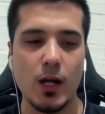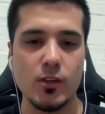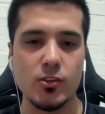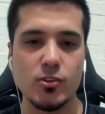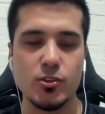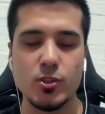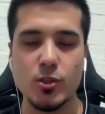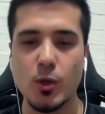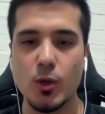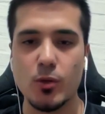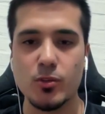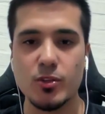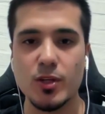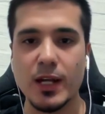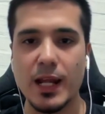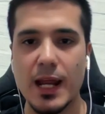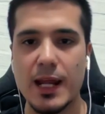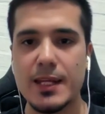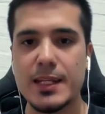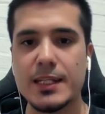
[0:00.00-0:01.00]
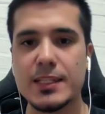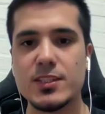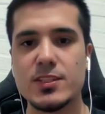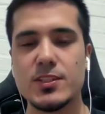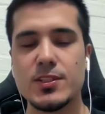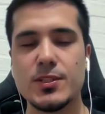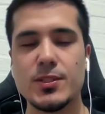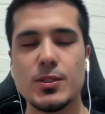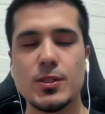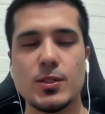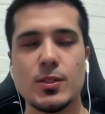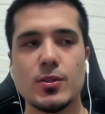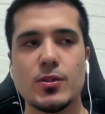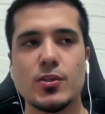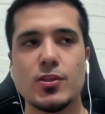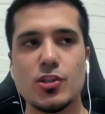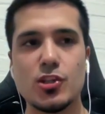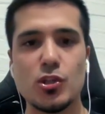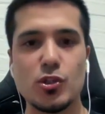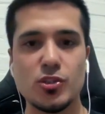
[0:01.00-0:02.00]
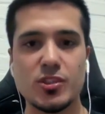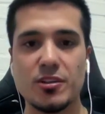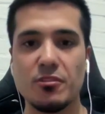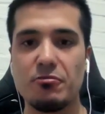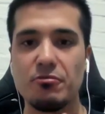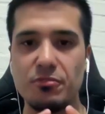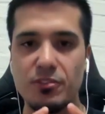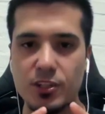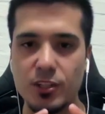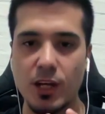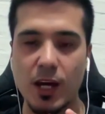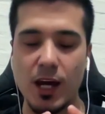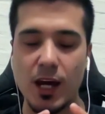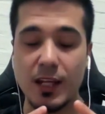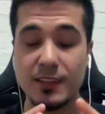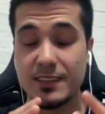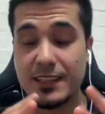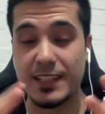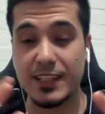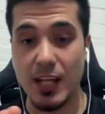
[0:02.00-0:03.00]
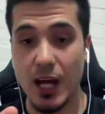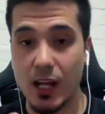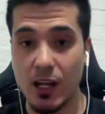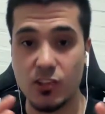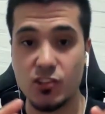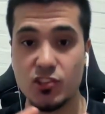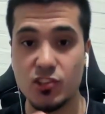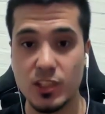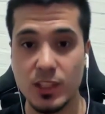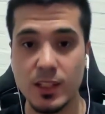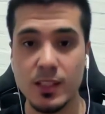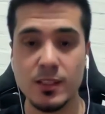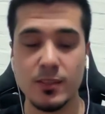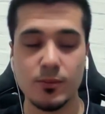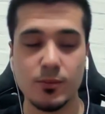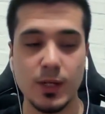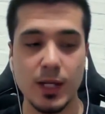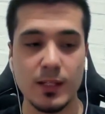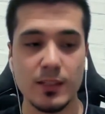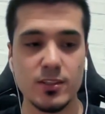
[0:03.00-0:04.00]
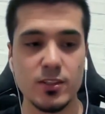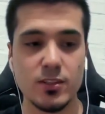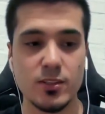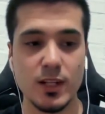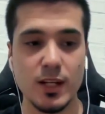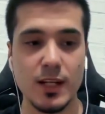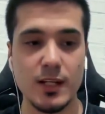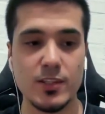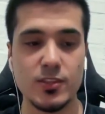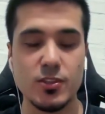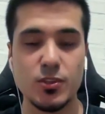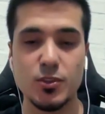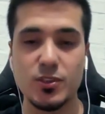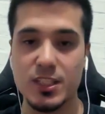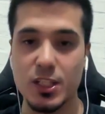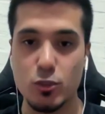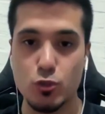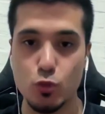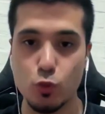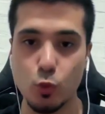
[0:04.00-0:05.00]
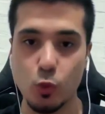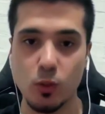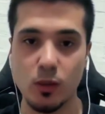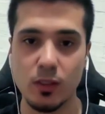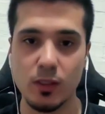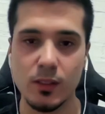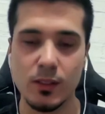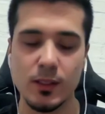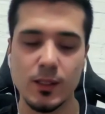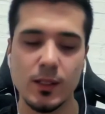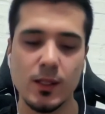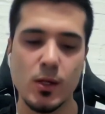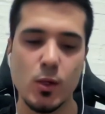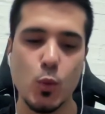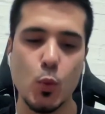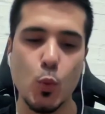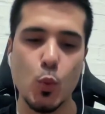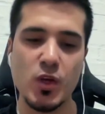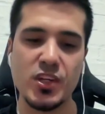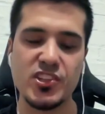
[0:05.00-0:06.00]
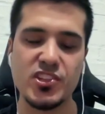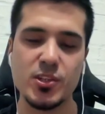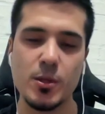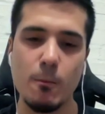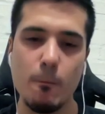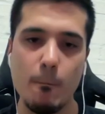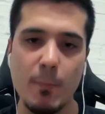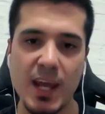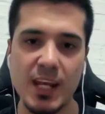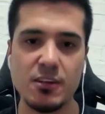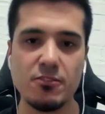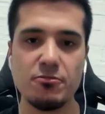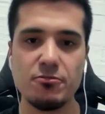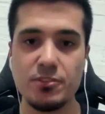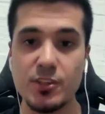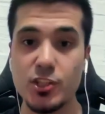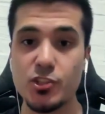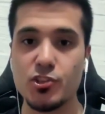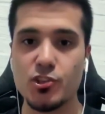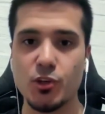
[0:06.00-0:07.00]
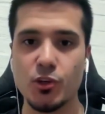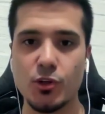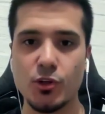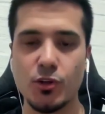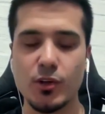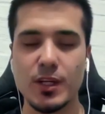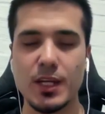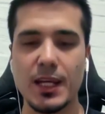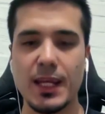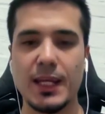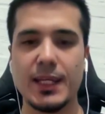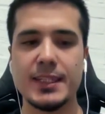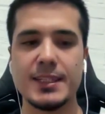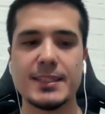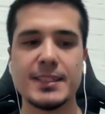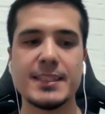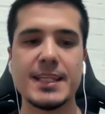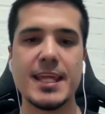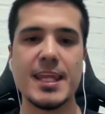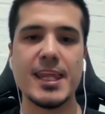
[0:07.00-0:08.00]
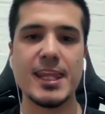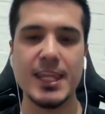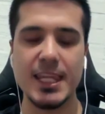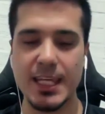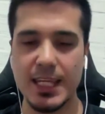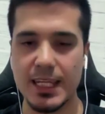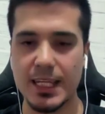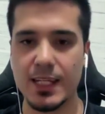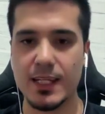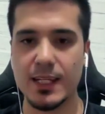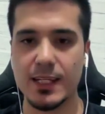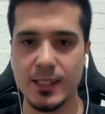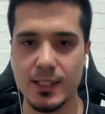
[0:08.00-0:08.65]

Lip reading: You're gonna need to use a technology, right? You're gonna need to use a tool, which main feature is the thing